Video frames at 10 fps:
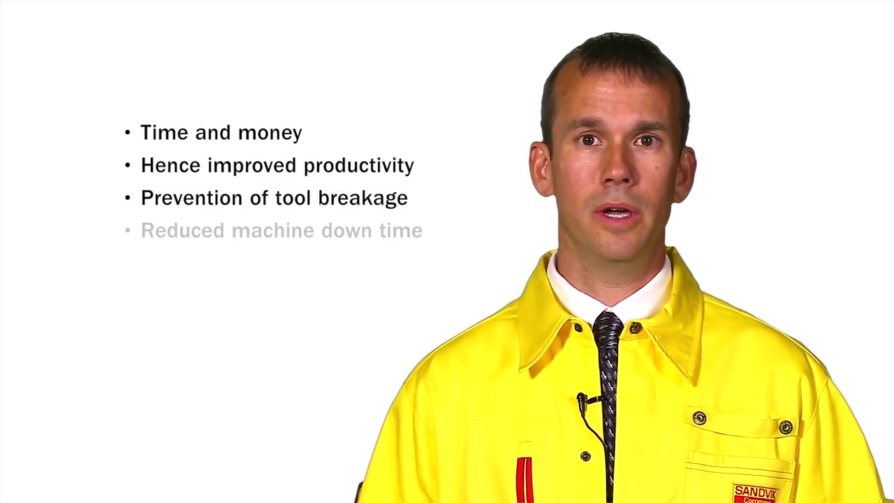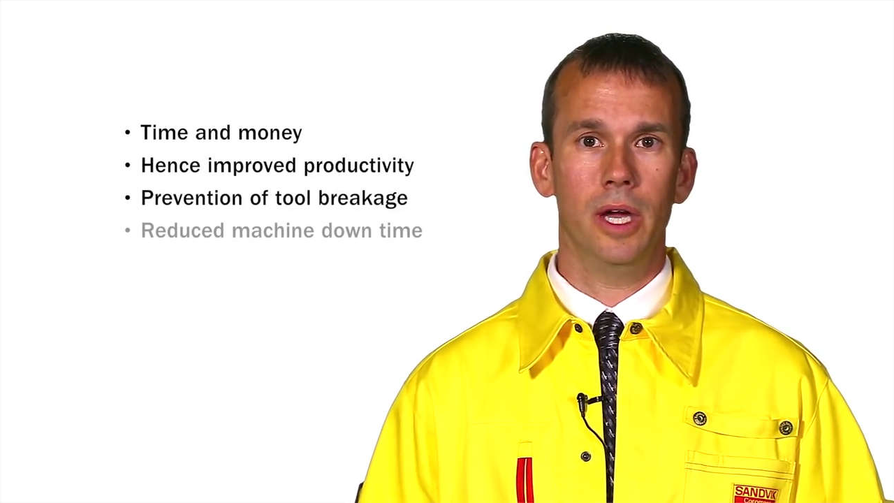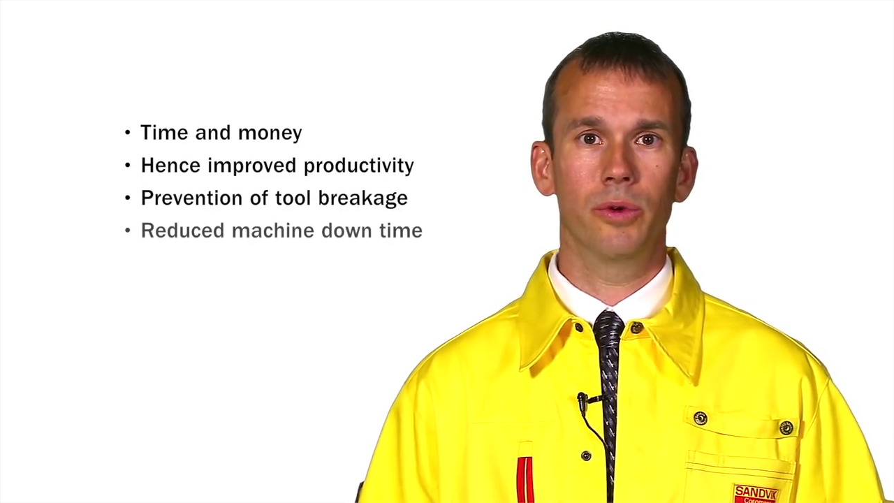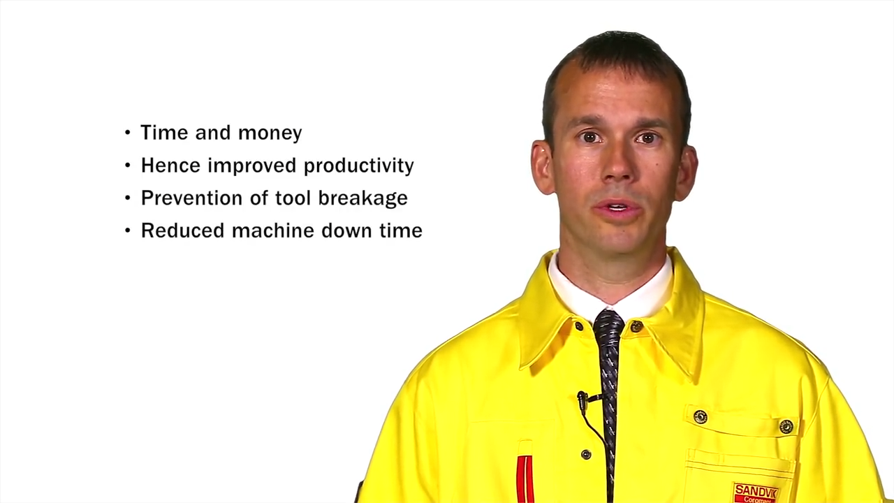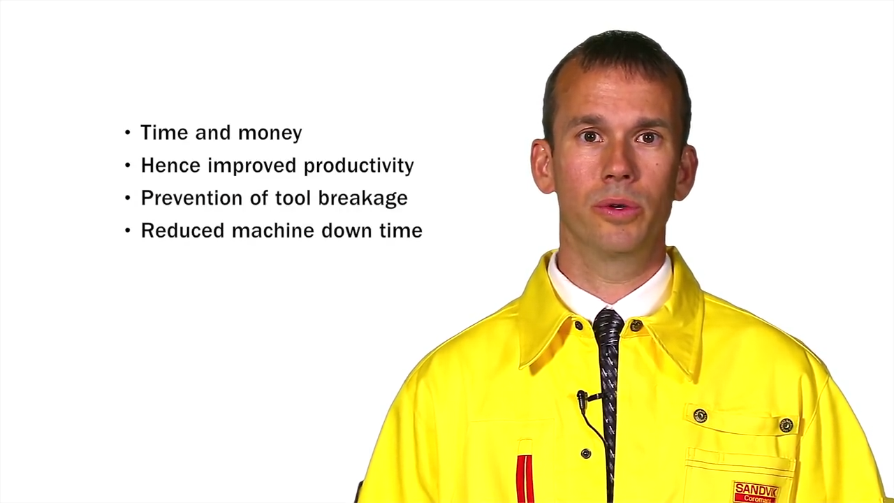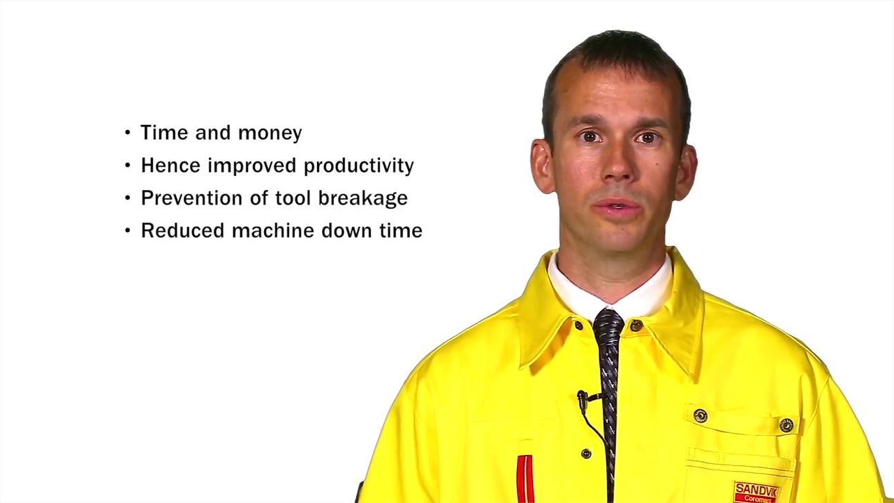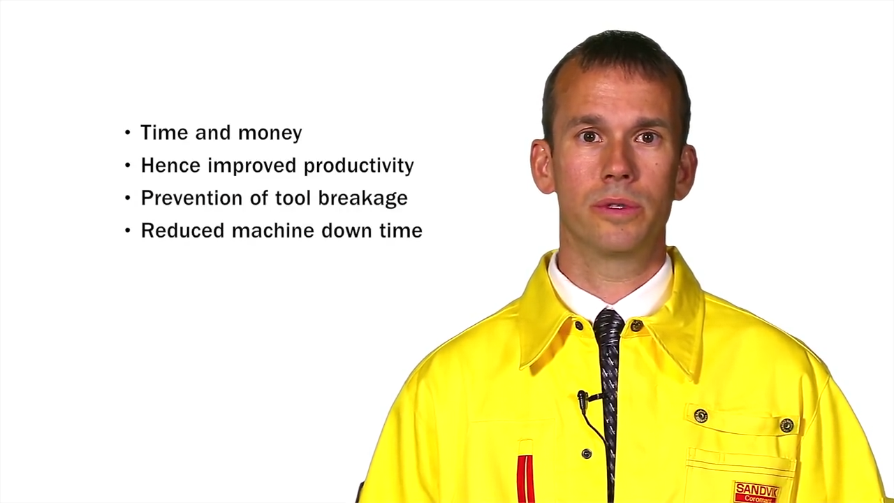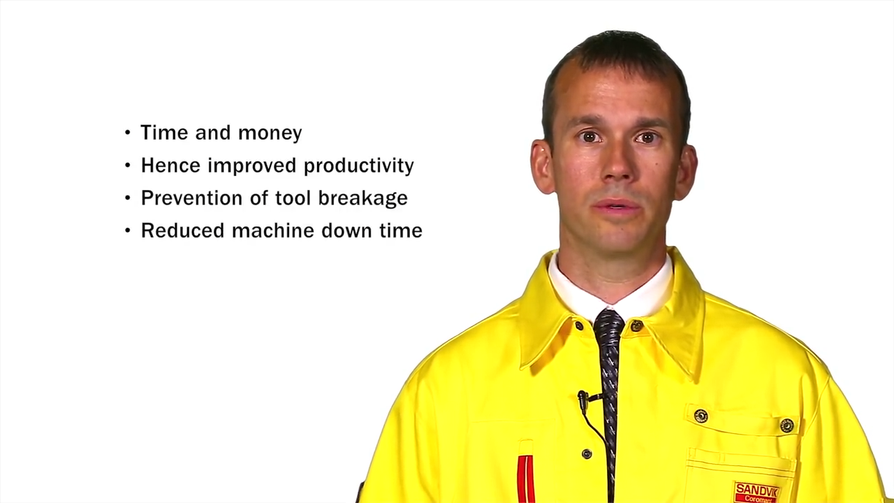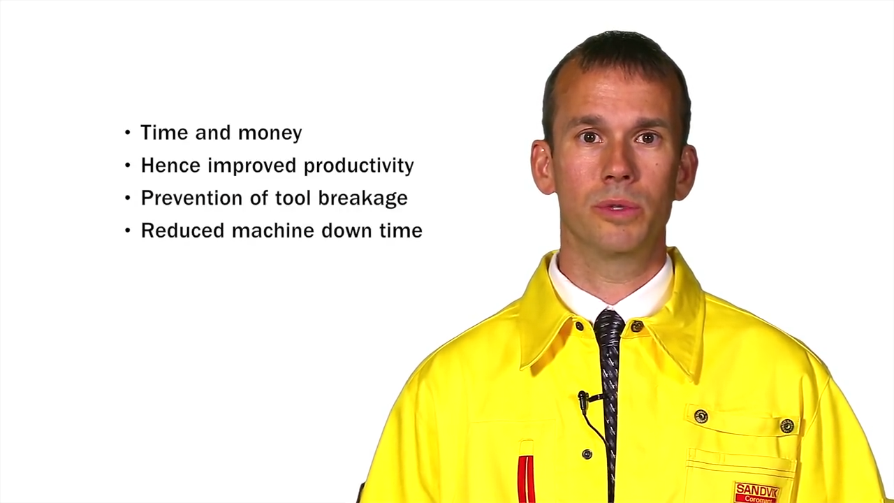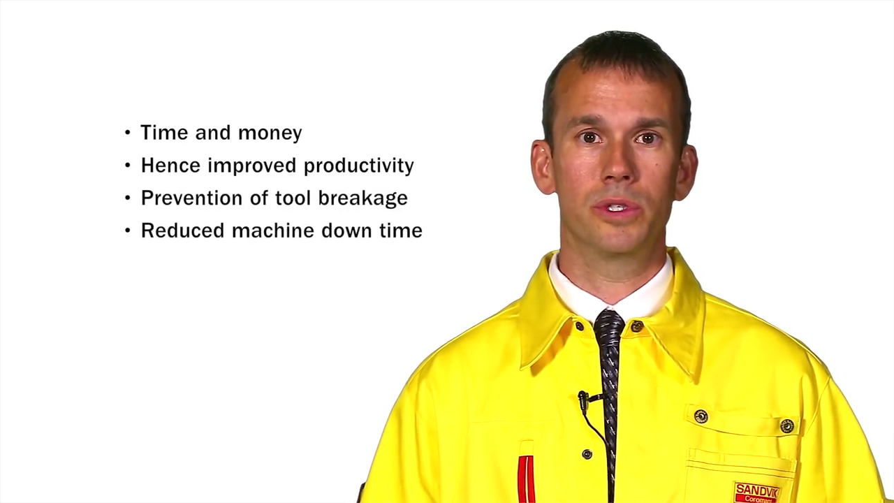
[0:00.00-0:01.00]
and
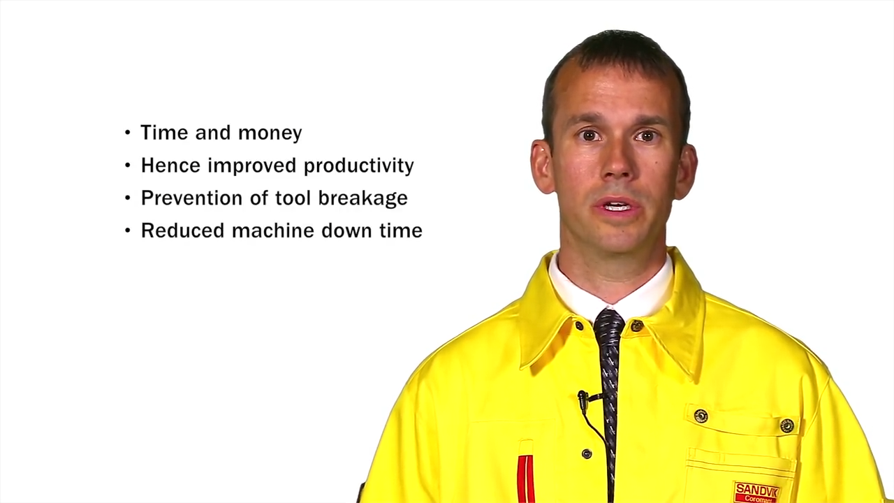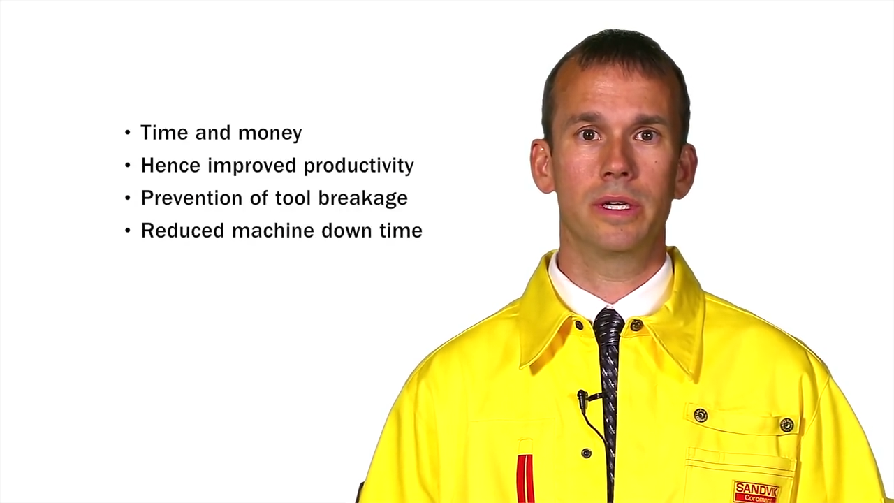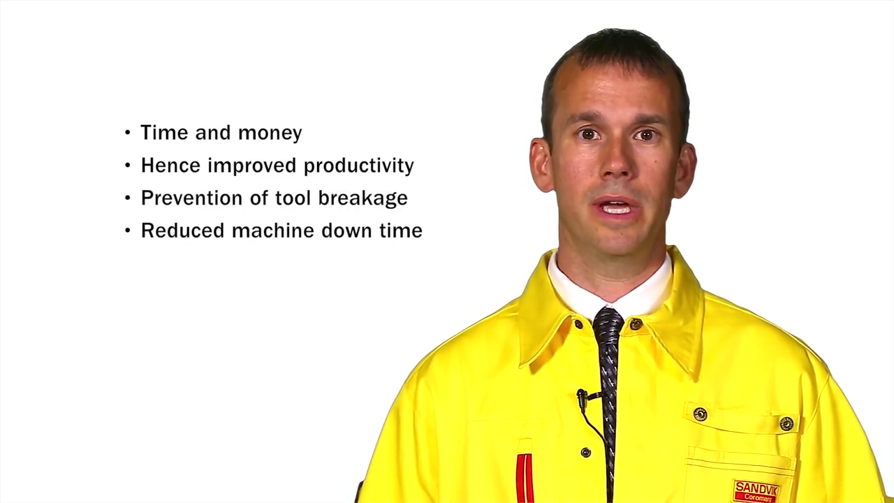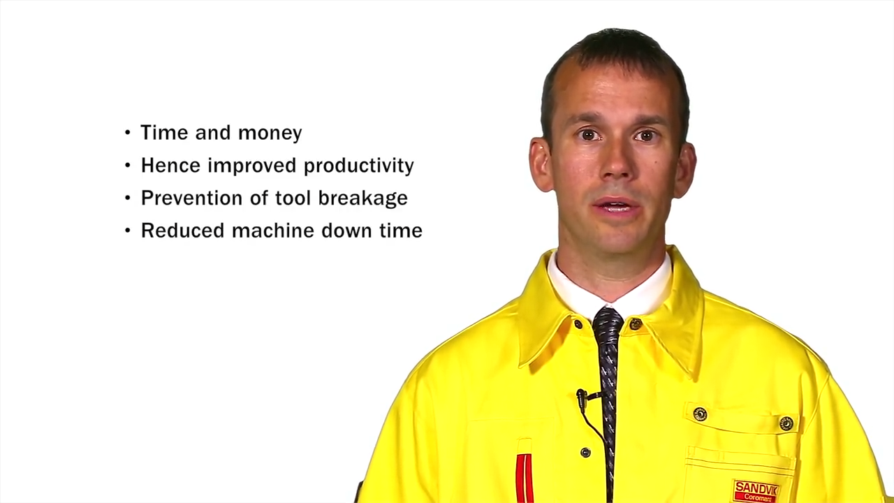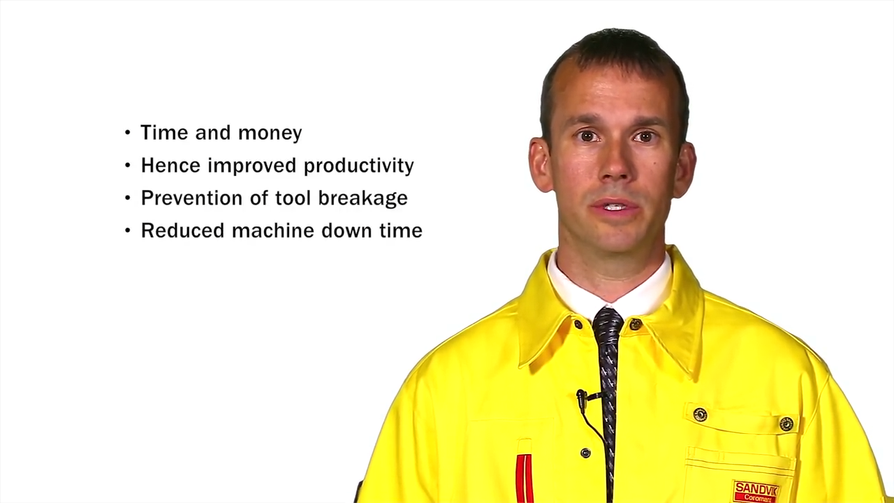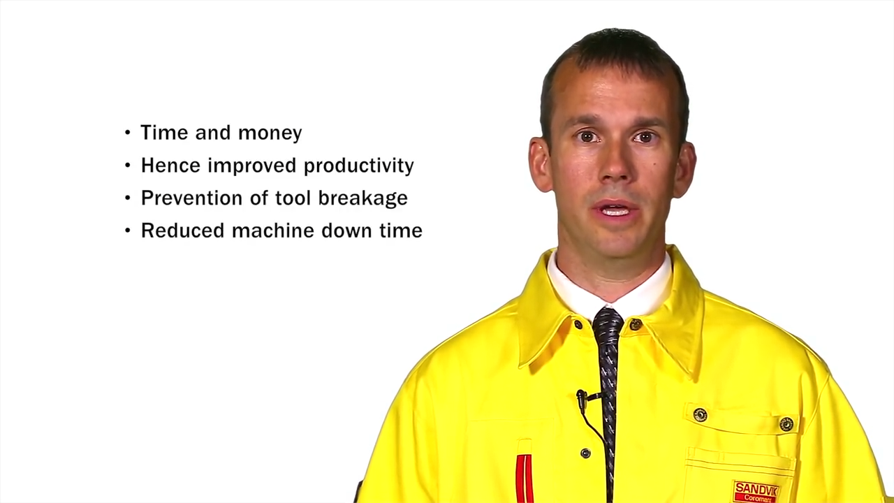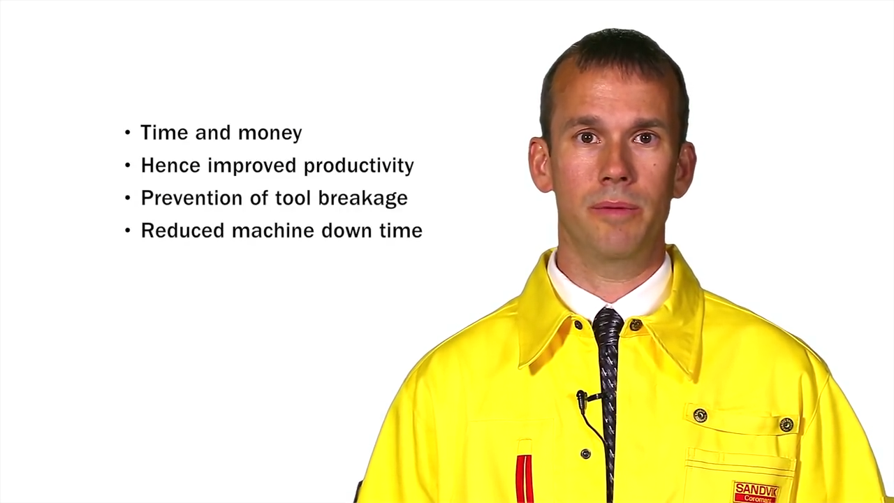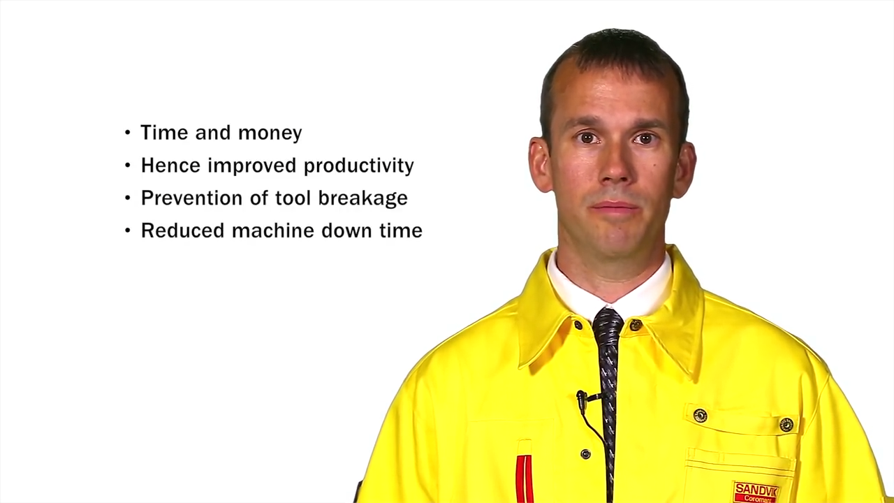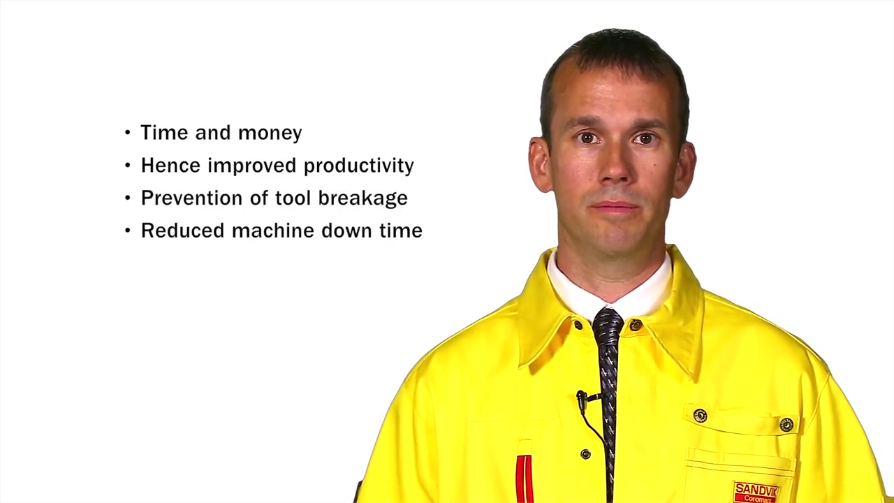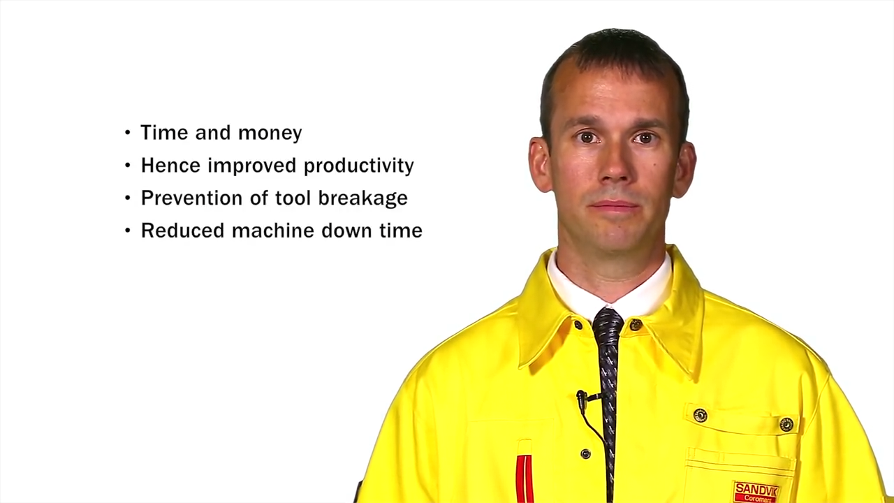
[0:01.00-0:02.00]
reduced machine
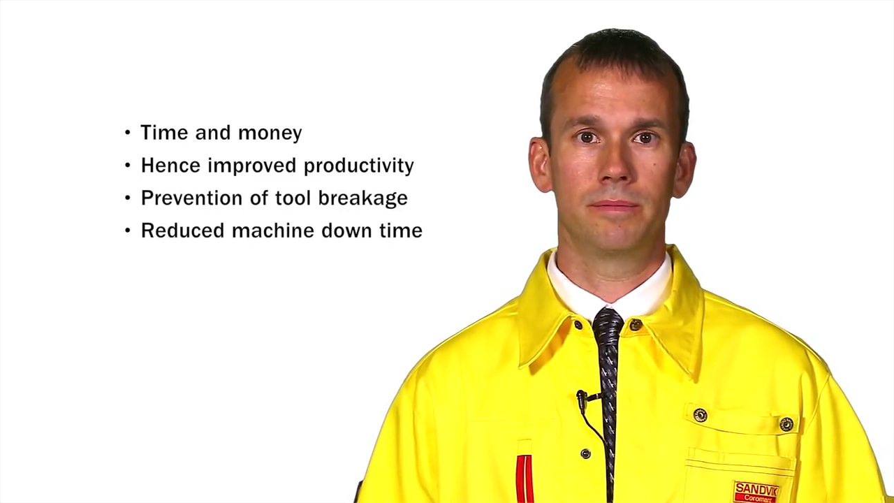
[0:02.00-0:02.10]
downtime.